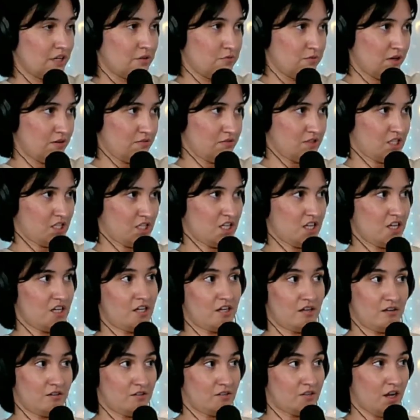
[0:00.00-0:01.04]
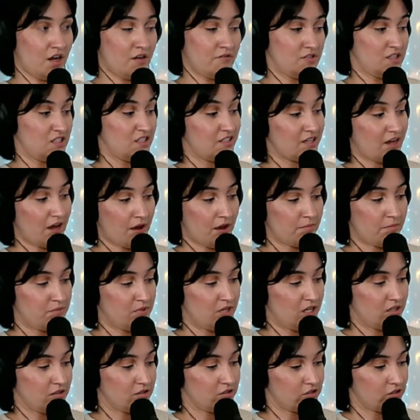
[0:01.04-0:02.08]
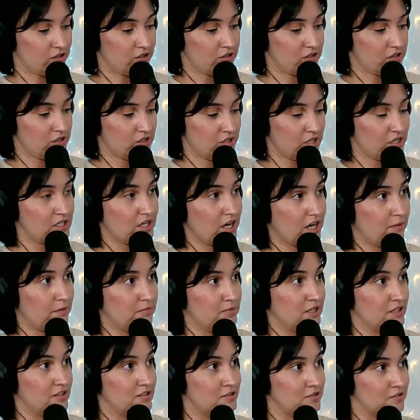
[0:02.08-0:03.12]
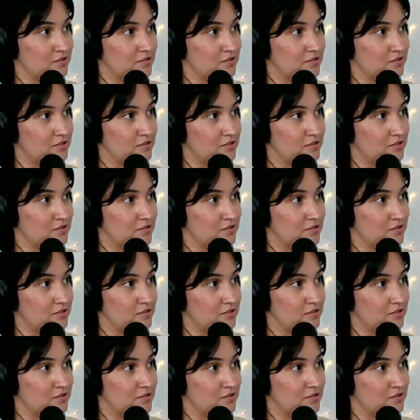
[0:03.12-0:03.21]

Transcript: when I was a kid, I was a tap dancer. So I tap danced